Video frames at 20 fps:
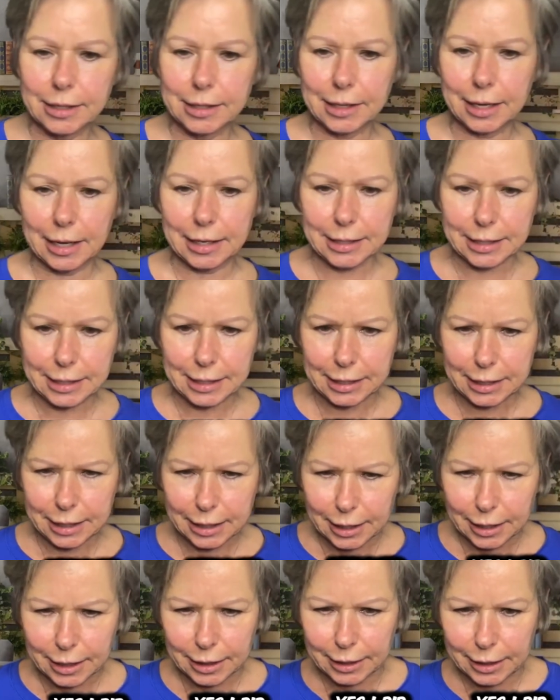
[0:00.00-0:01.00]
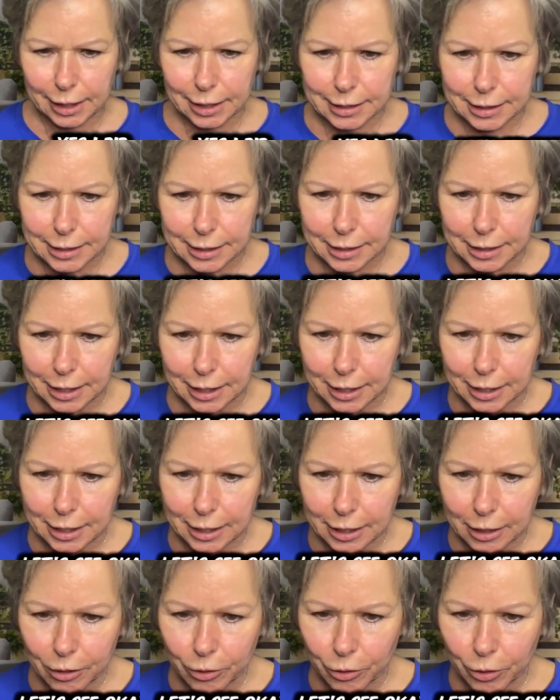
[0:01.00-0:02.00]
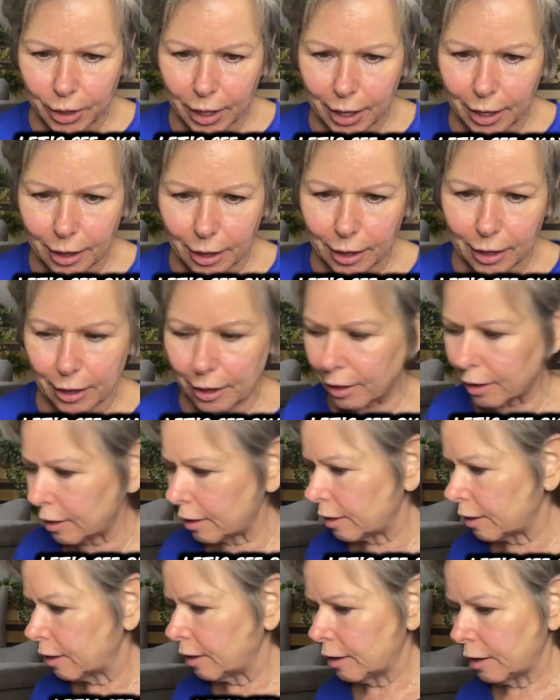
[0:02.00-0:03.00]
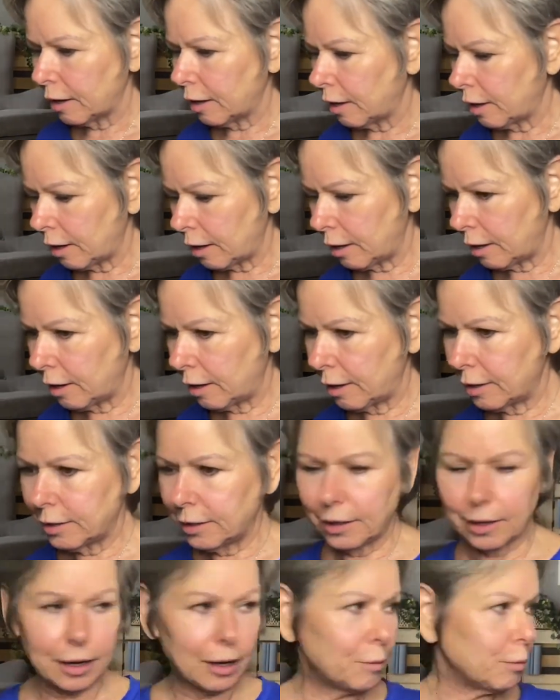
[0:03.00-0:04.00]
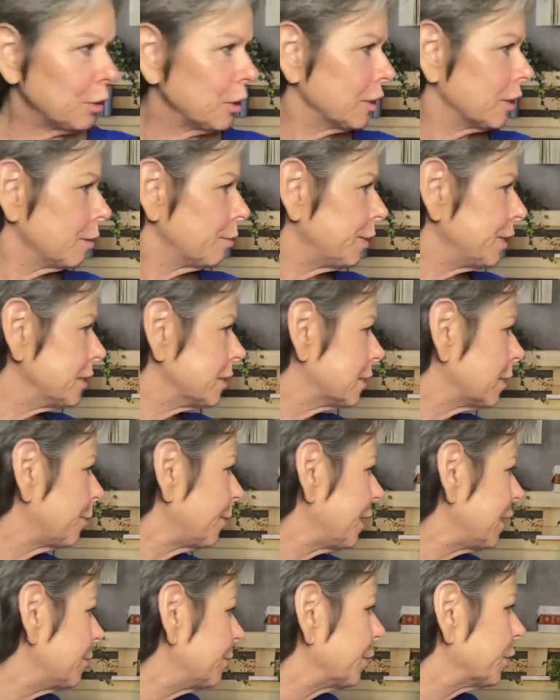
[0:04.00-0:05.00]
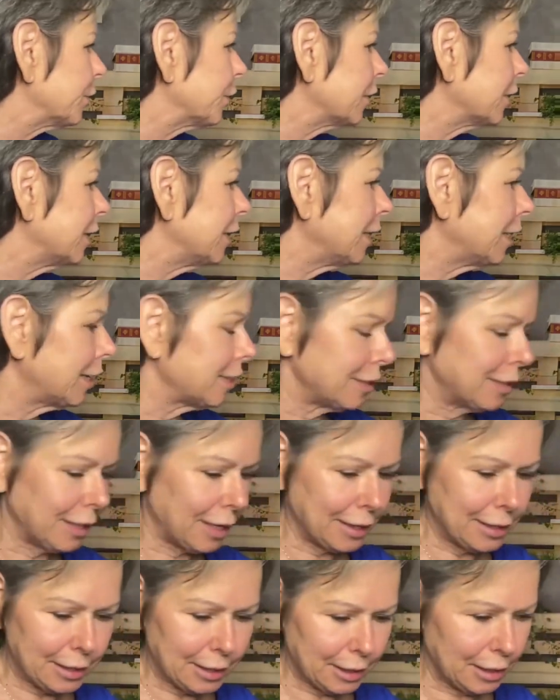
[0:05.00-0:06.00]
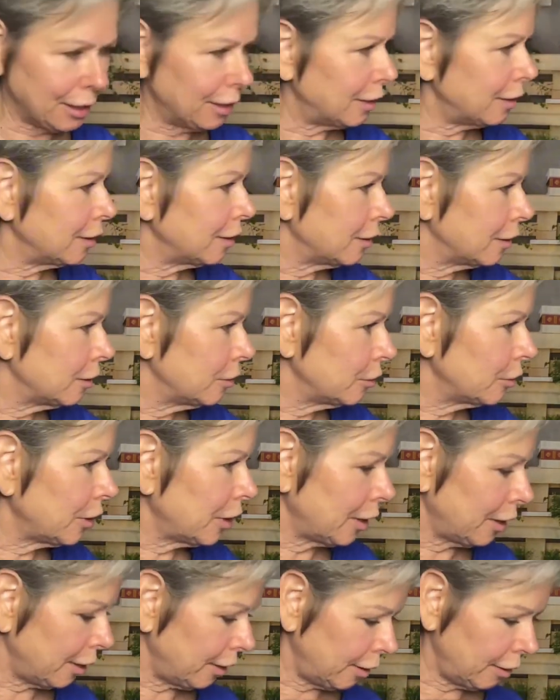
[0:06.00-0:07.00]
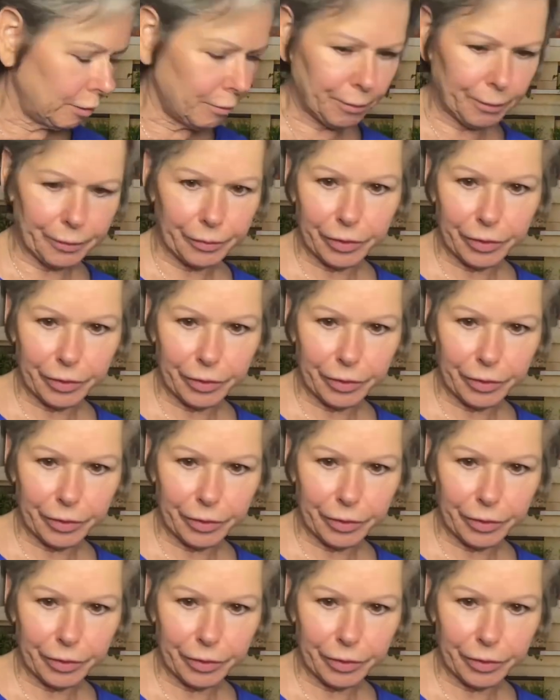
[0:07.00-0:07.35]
Yes, I did. Let's see. Okay. Did I bring a piece of paper? Yes, I did. Okay.